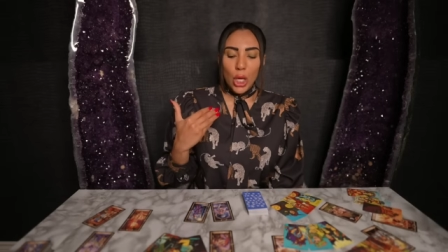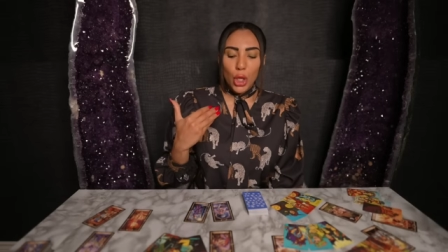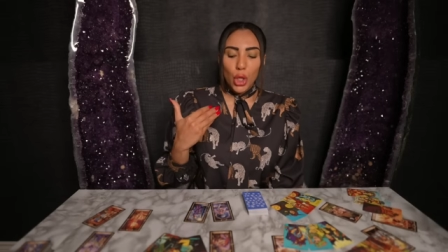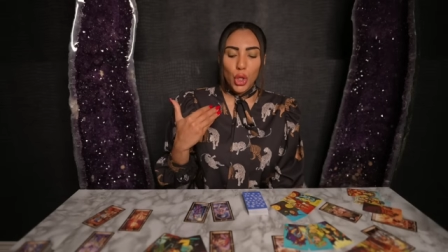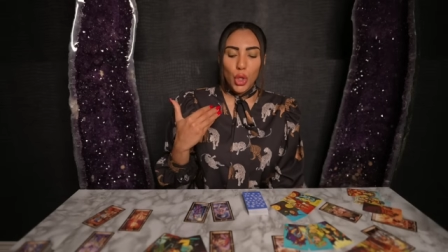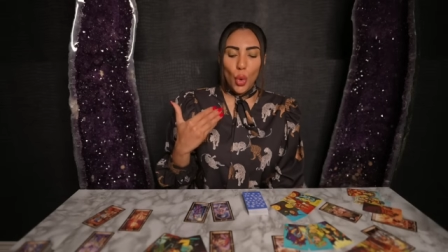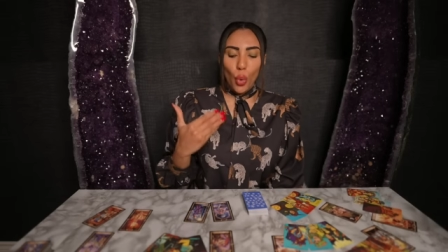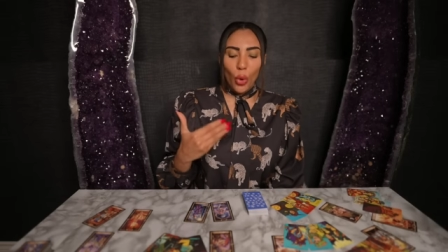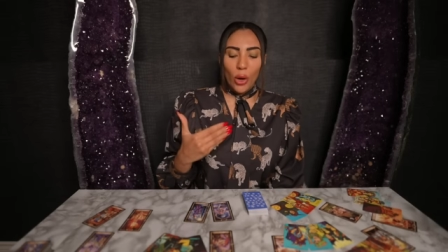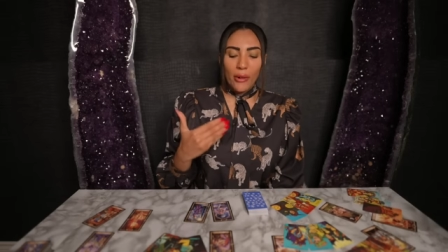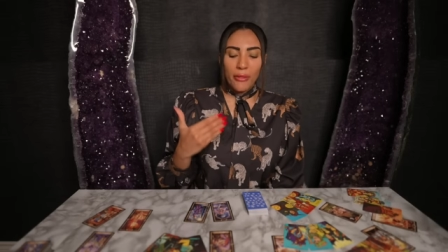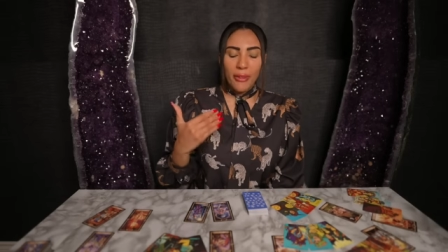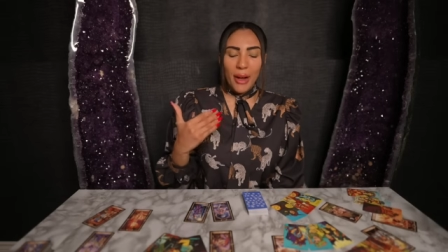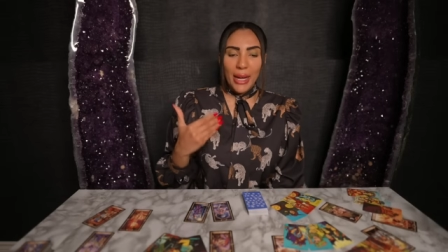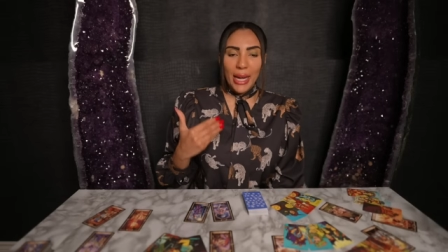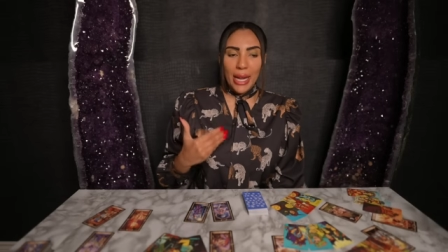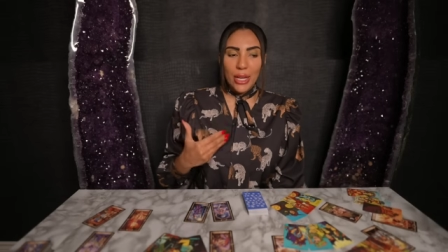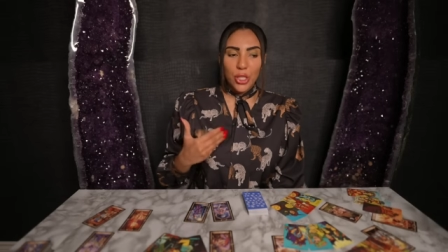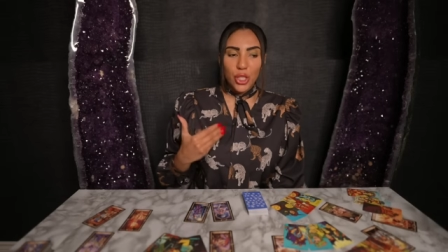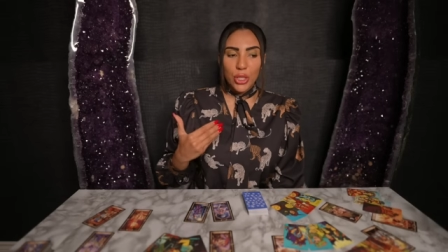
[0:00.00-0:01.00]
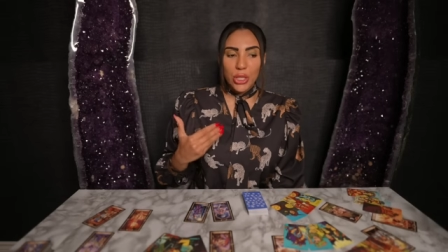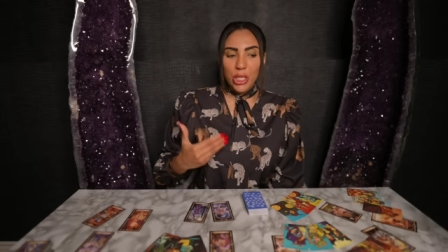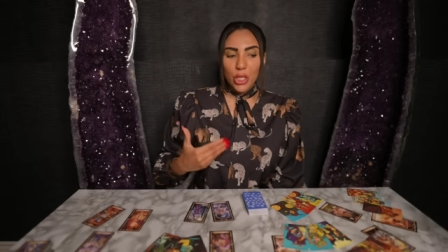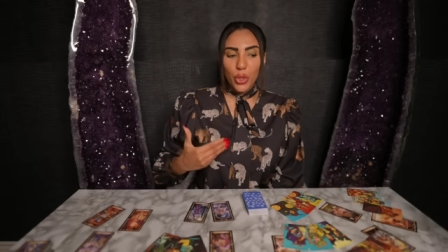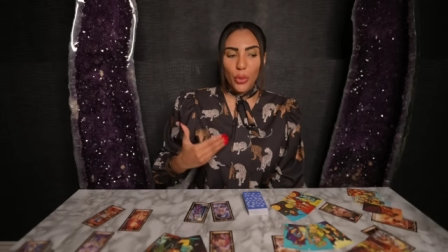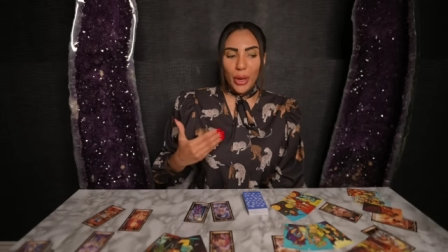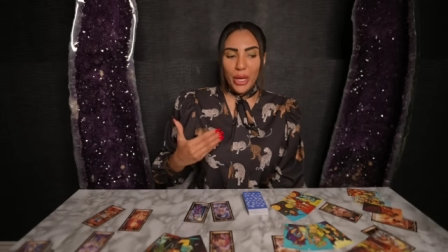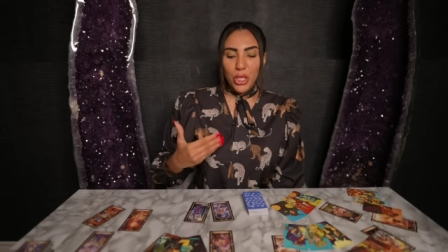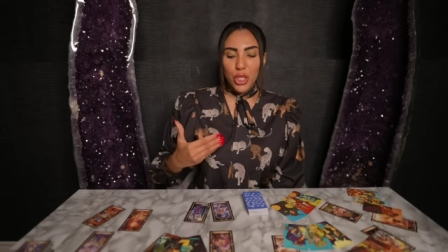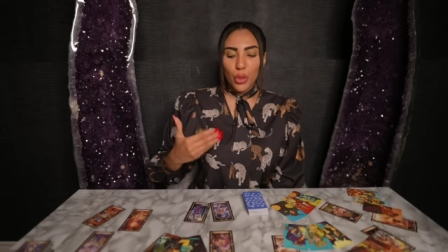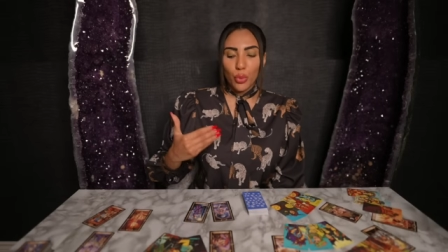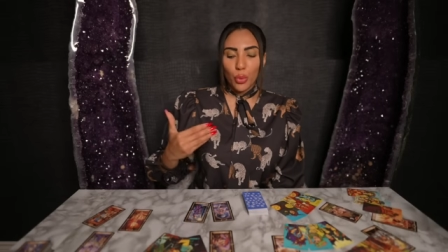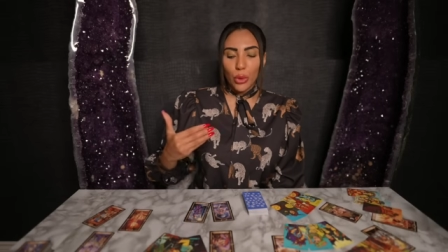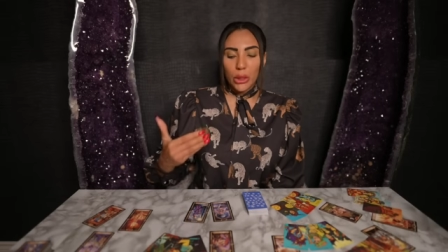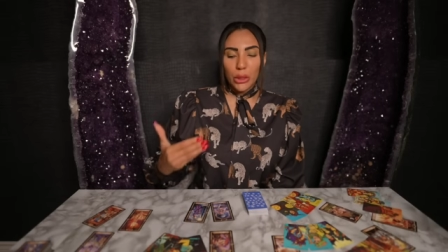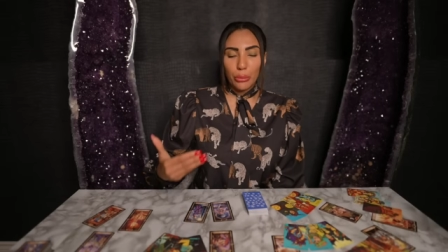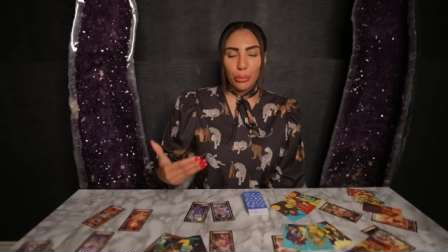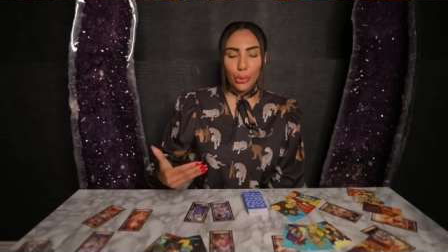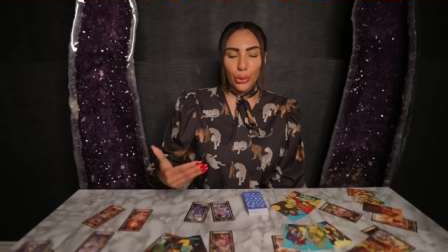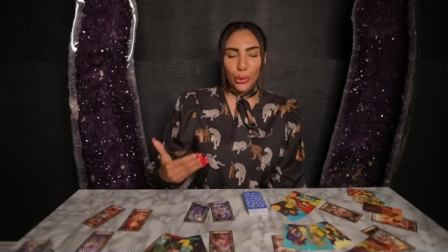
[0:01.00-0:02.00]
your financial situation
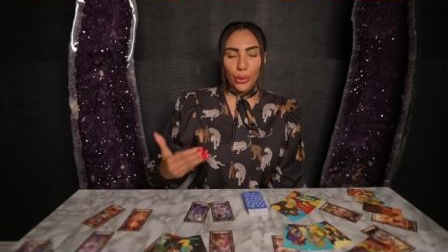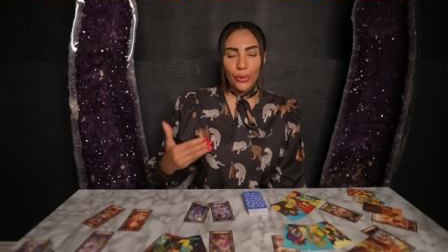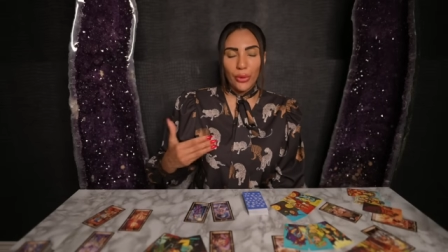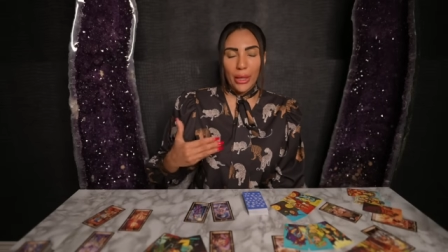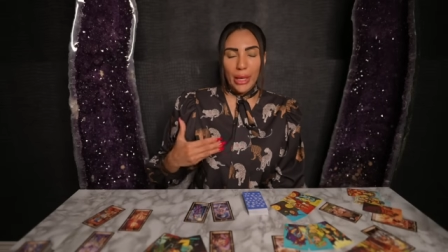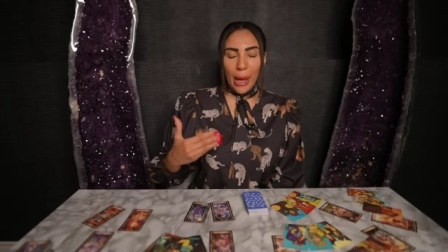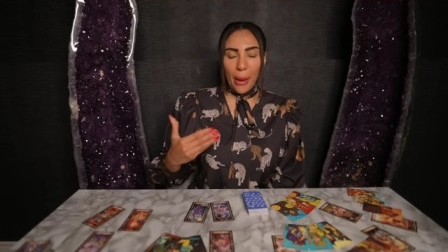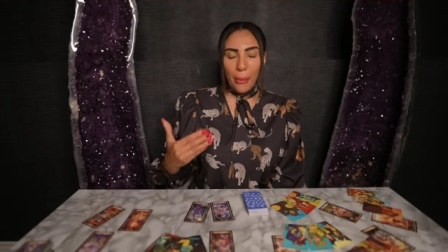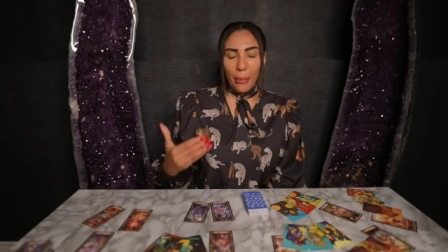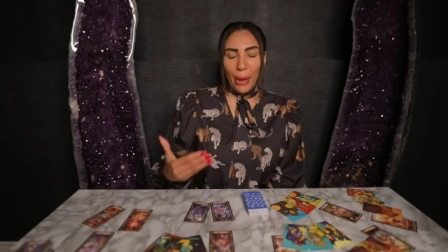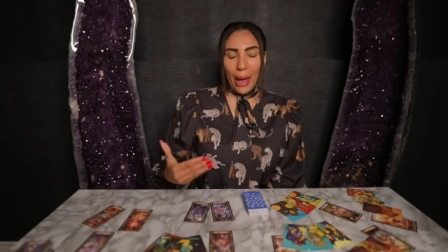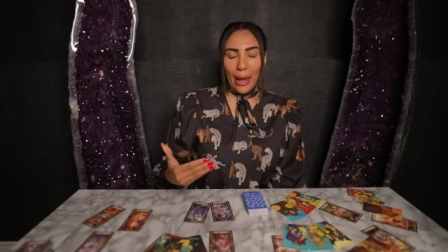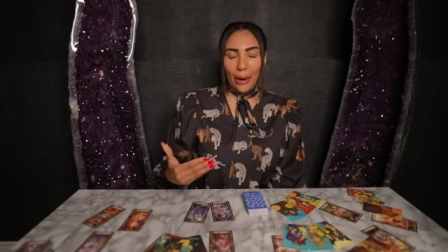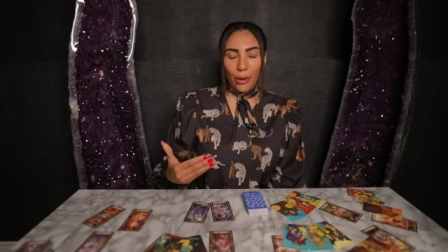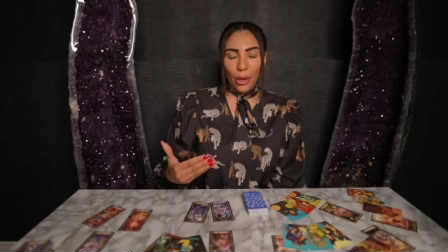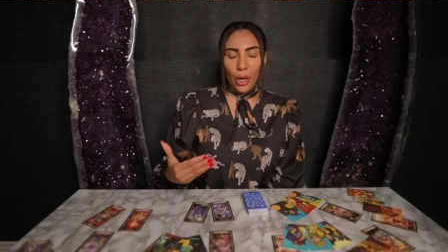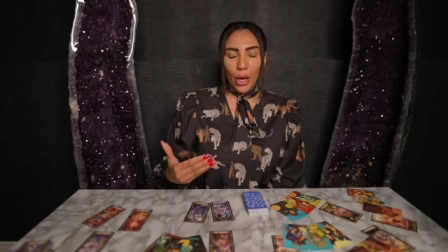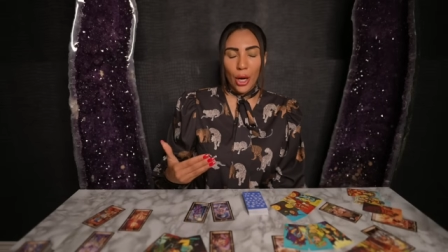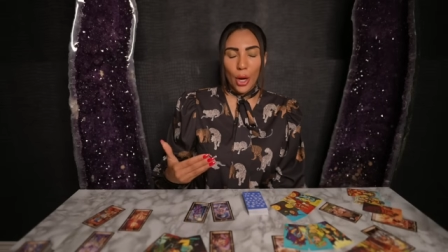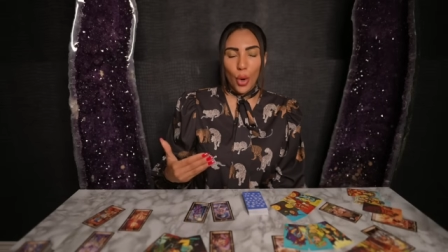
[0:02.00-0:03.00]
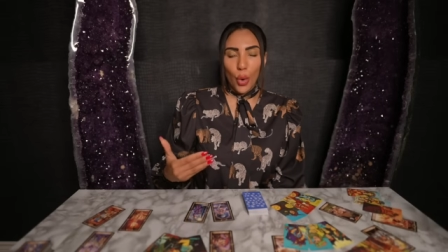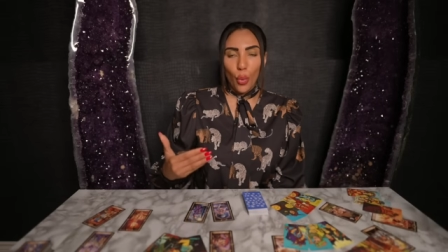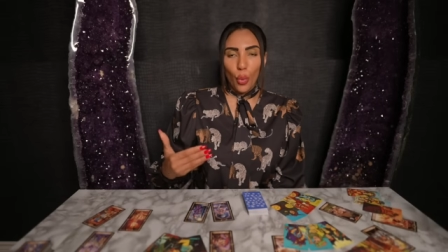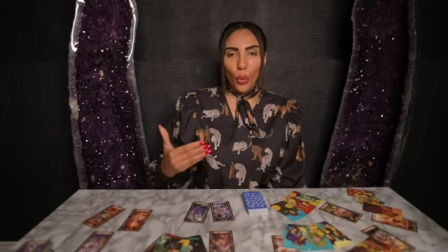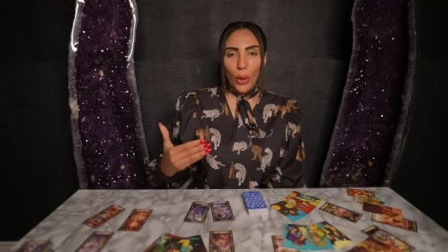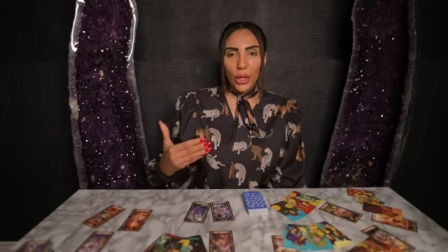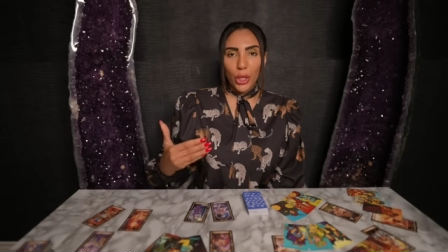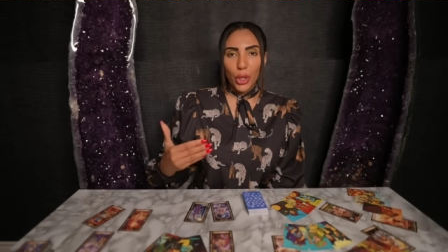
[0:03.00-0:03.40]
will improve and get better when